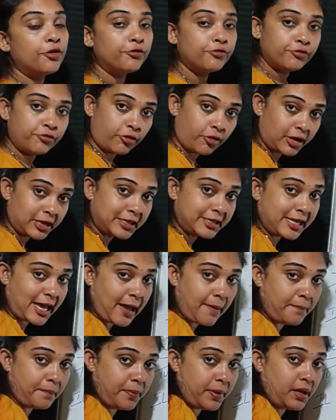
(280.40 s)
For
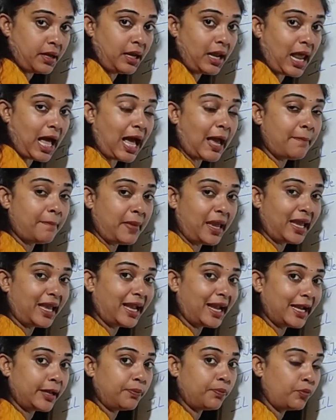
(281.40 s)
example, I'm
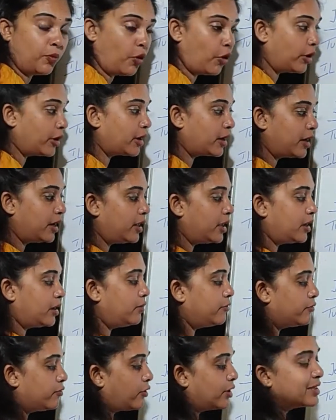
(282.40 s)
making it more
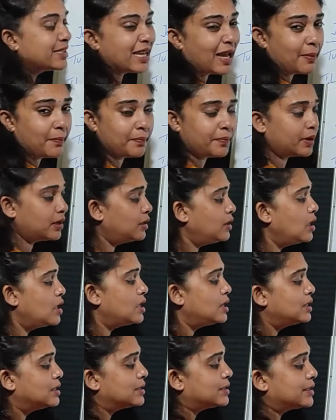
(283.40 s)
clear. For example,
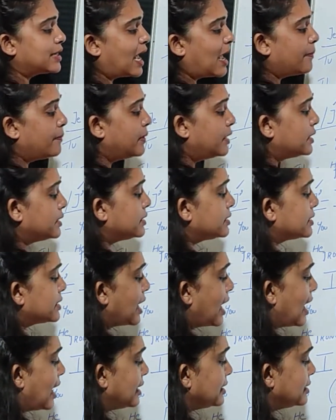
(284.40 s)
Sam is
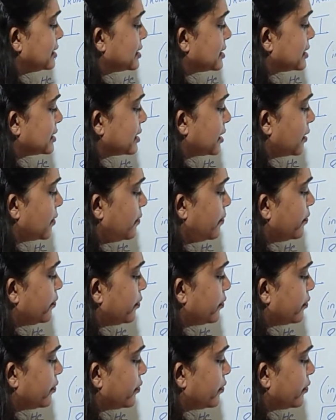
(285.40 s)
handsome.